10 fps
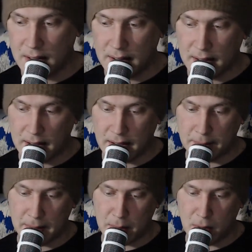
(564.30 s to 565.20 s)

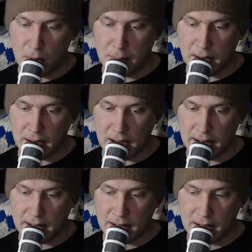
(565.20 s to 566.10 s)
I'm hoping I
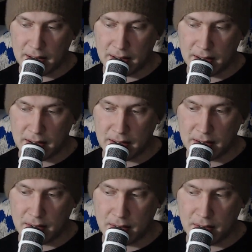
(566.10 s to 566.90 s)
can